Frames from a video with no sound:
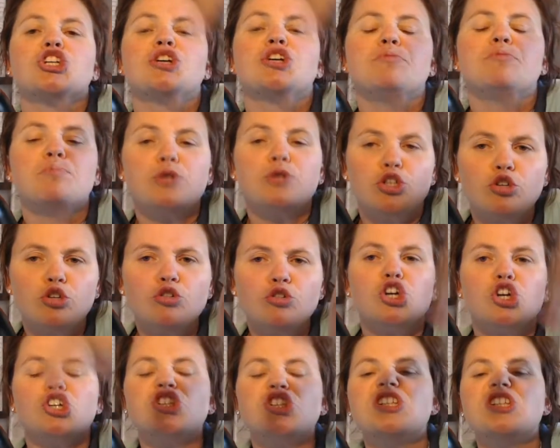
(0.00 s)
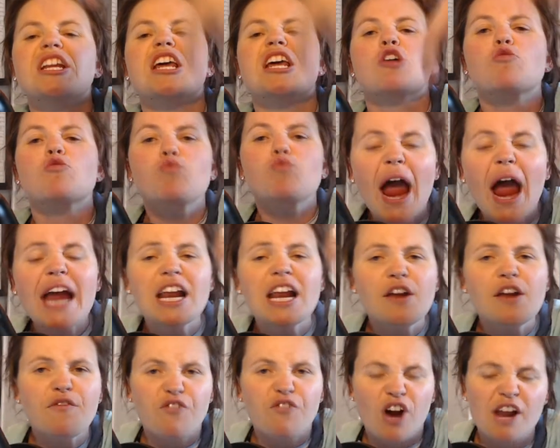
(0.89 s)
computer sitting right
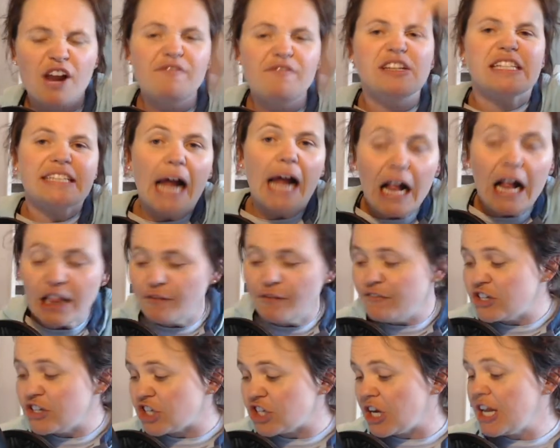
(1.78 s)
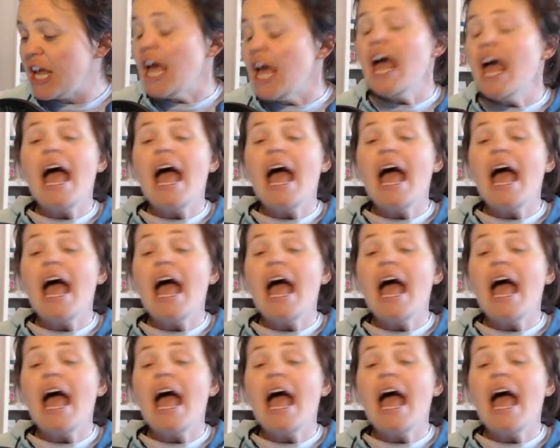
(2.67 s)
in front of his television,